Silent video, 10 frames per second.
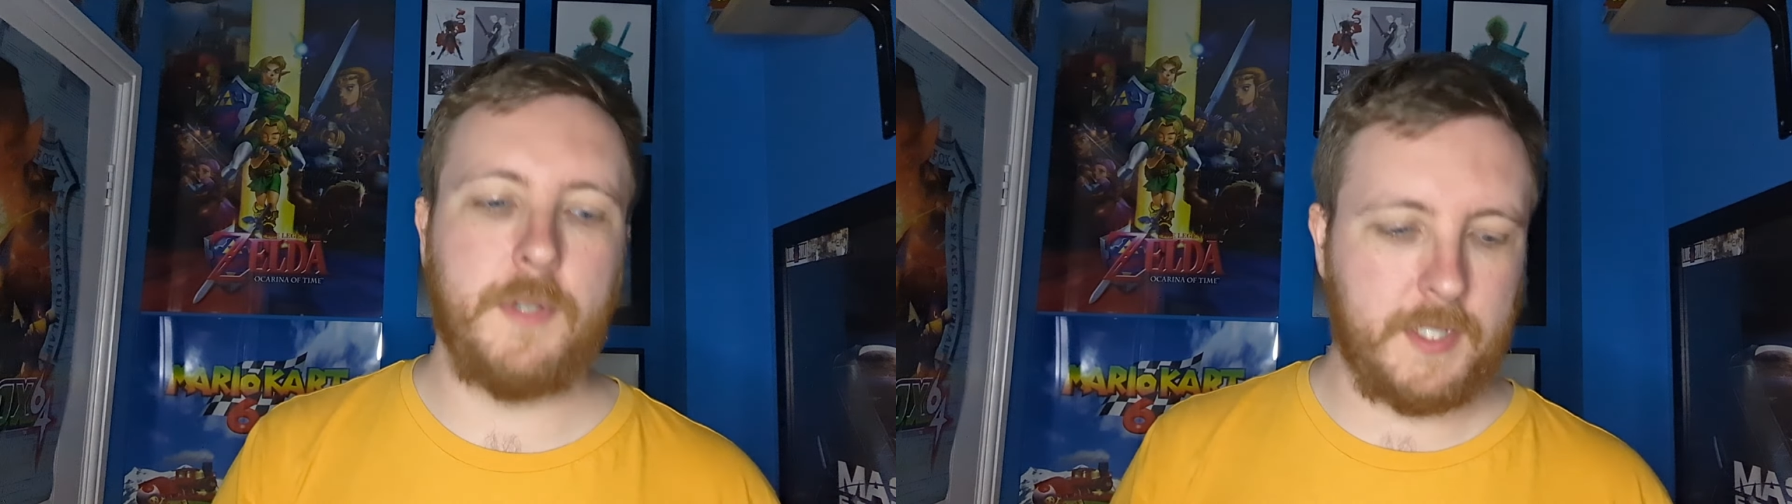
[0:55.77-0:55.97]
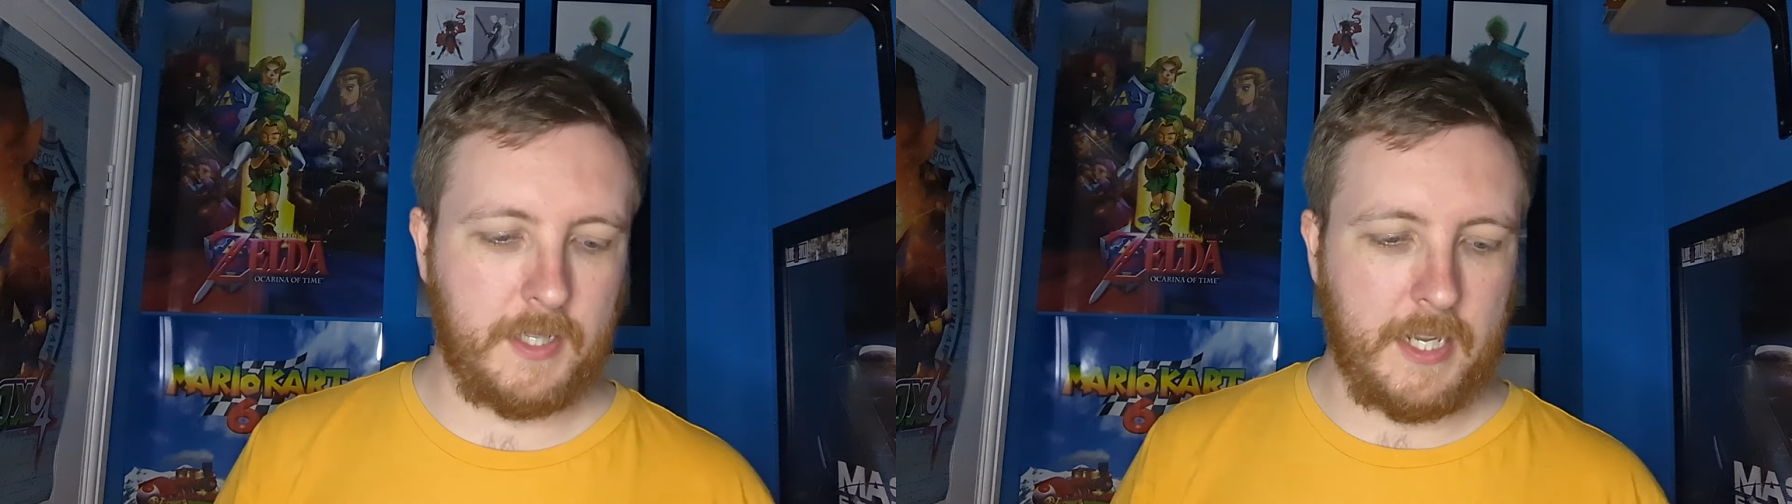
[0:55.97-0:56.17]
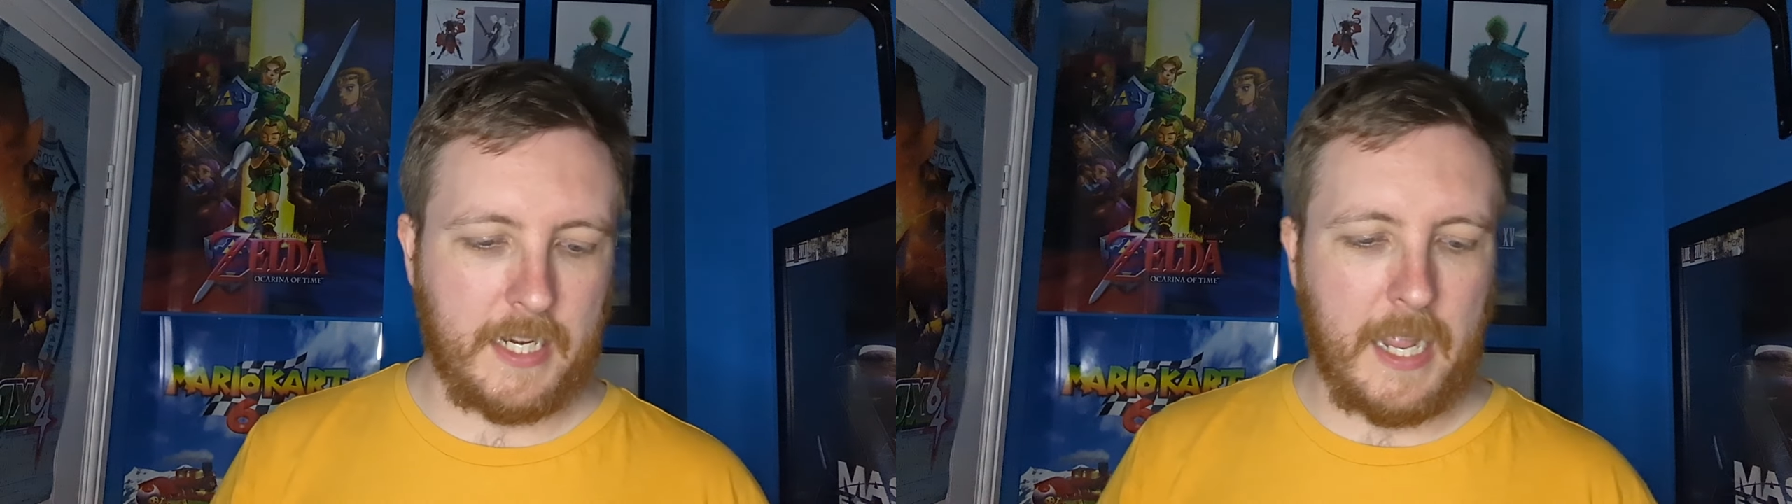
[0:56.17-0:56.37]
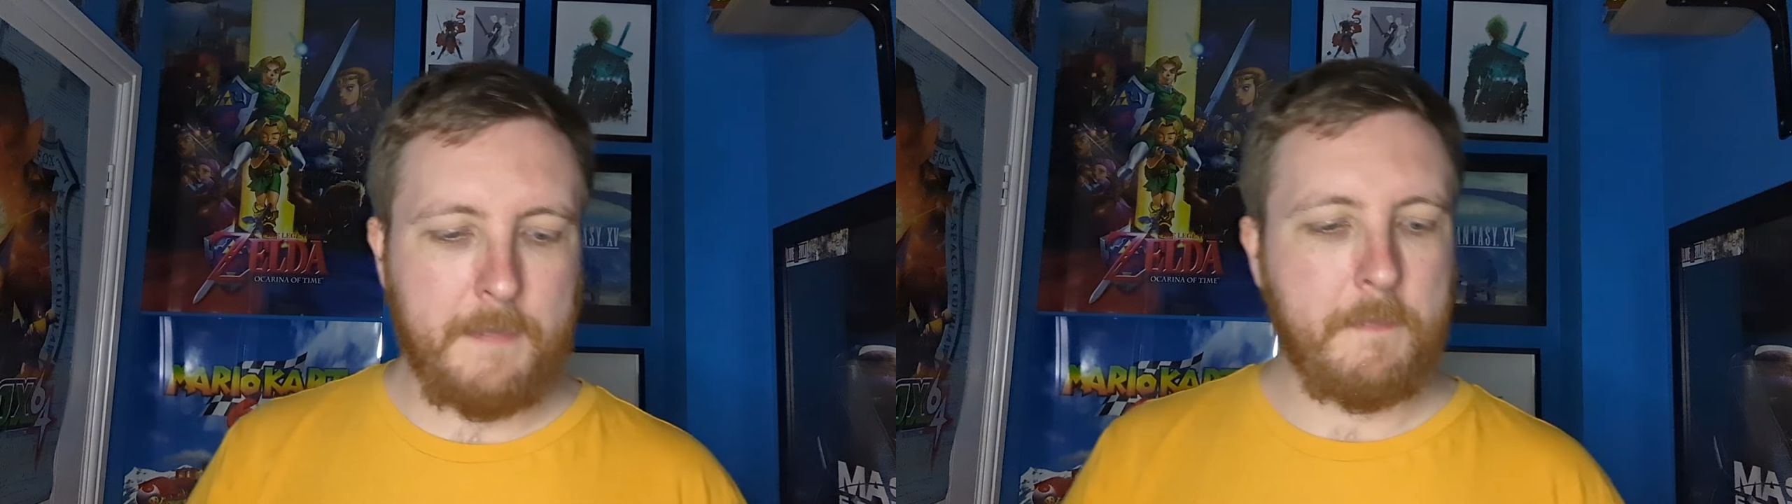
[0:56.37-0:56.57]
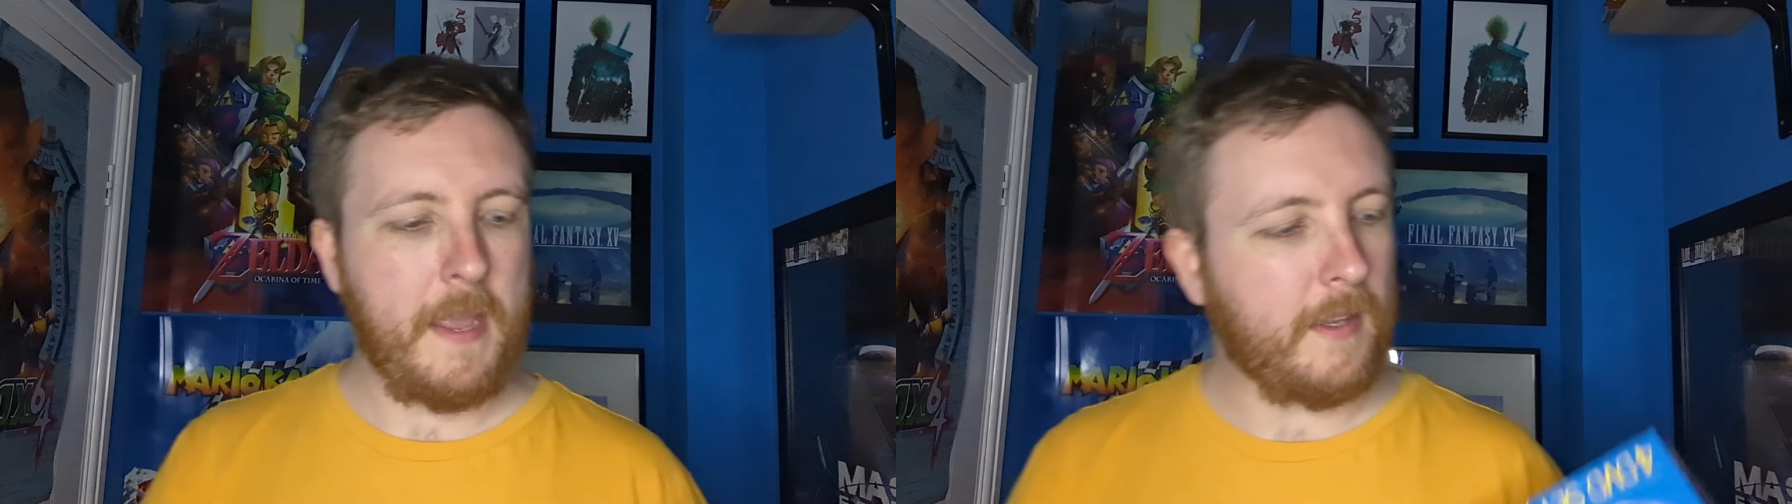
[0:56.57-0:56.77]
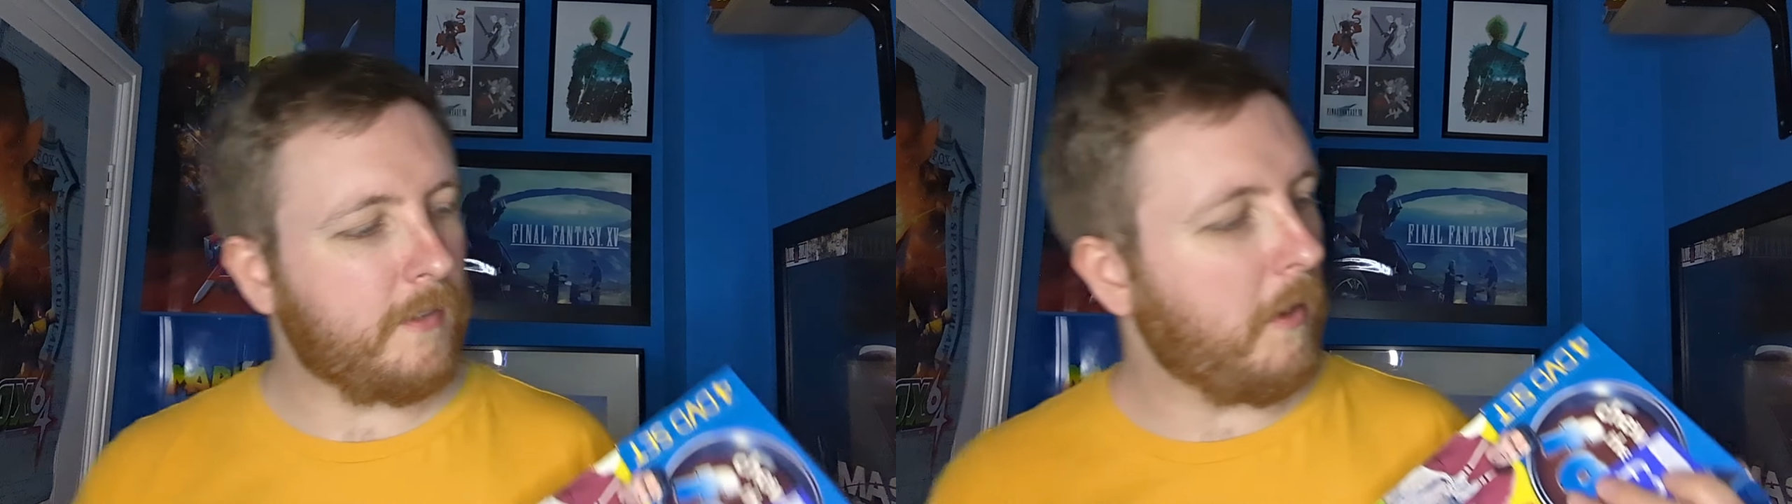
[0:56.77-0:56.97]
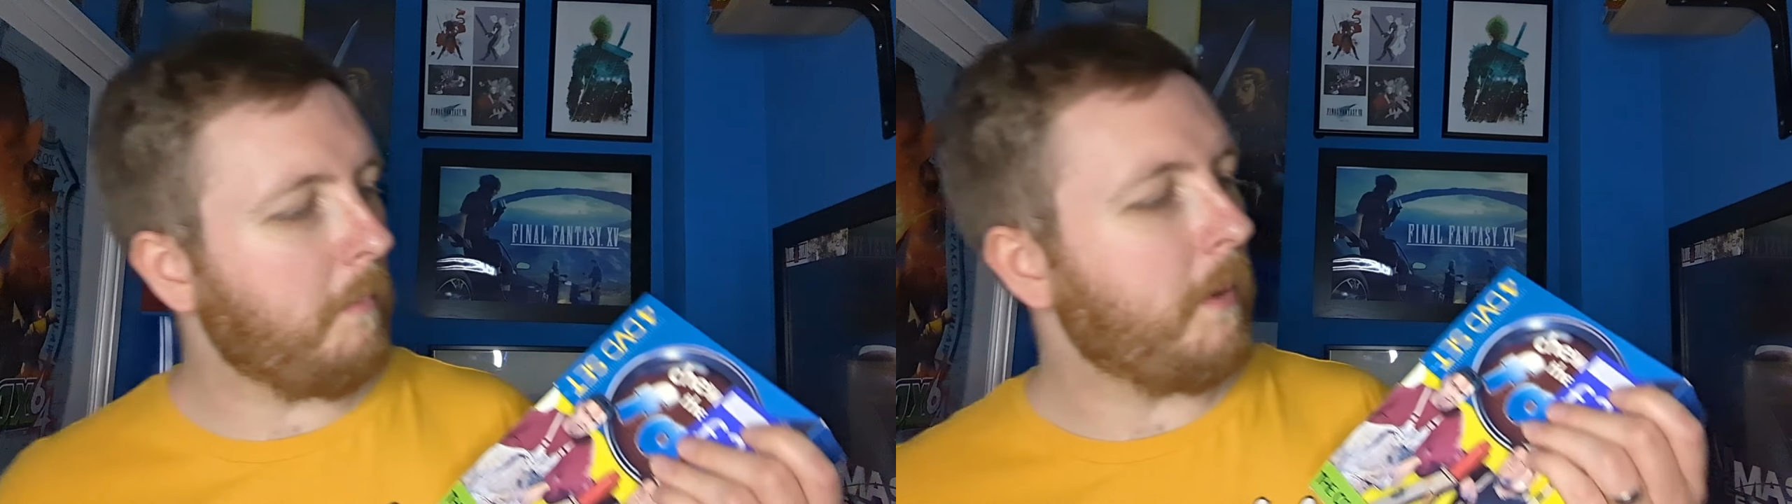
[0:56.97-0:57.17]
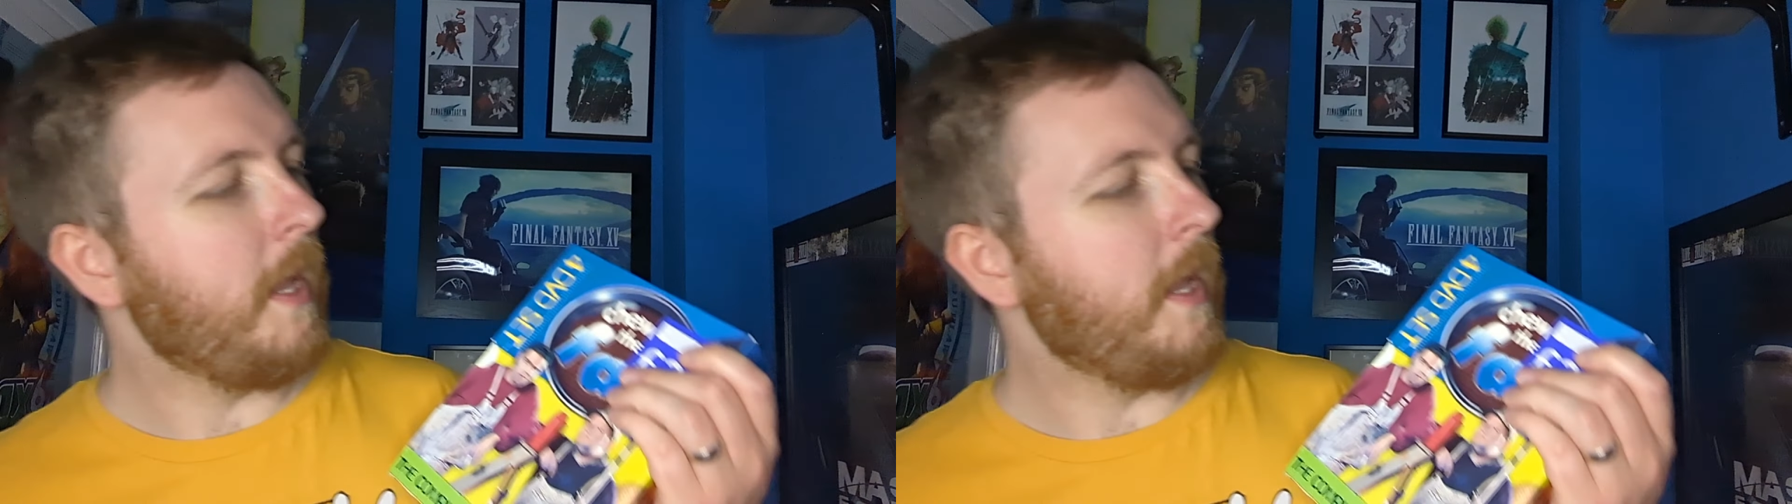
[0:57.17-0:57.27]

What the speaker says: recently and I picked up